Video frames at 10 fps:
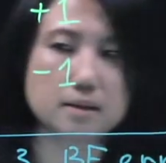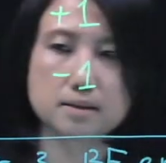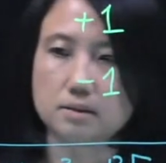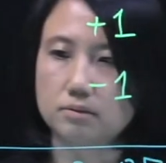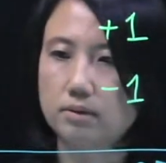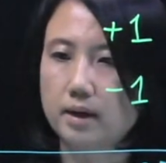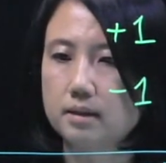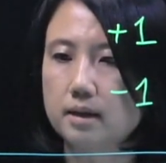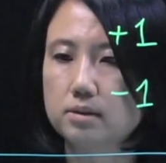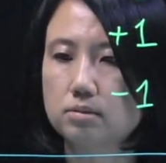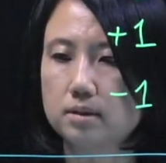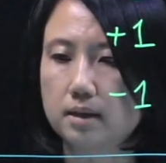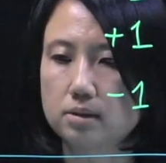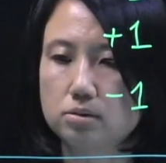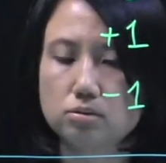is in fact x1,
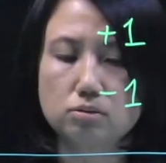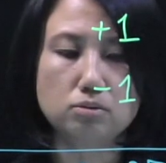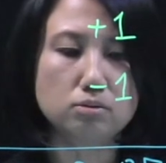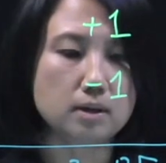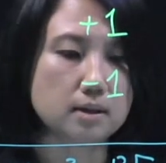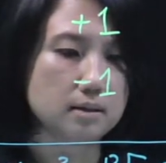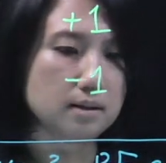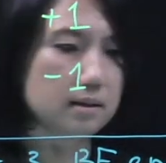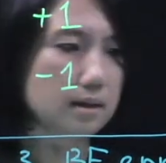x2, and then